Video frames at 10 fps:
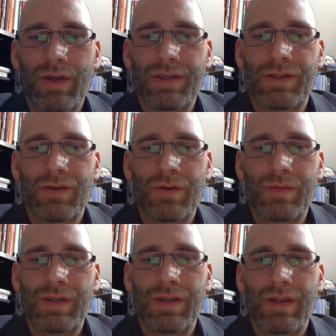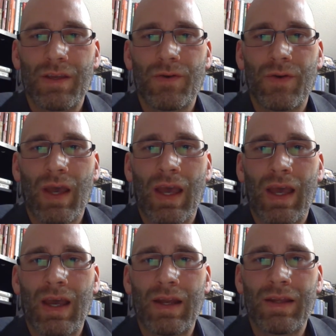we assumed that you
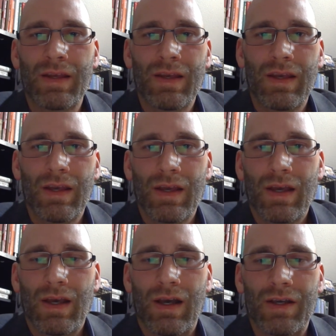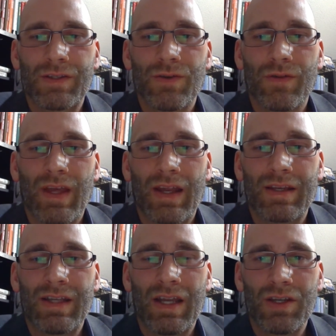had sold that
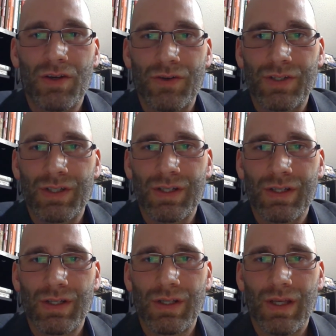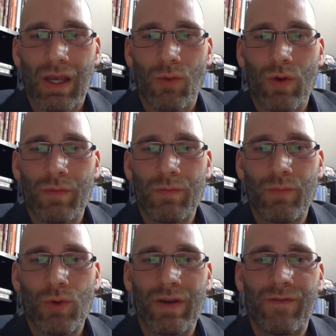in 10 years at
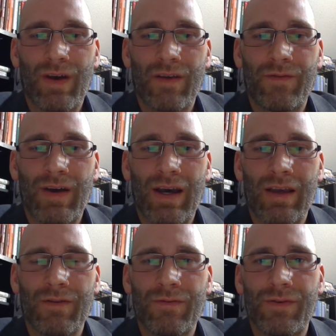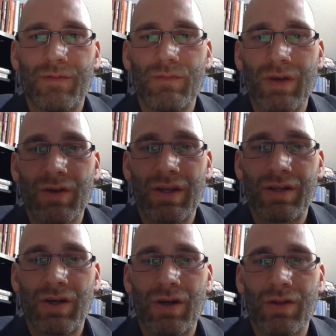$1.55 million.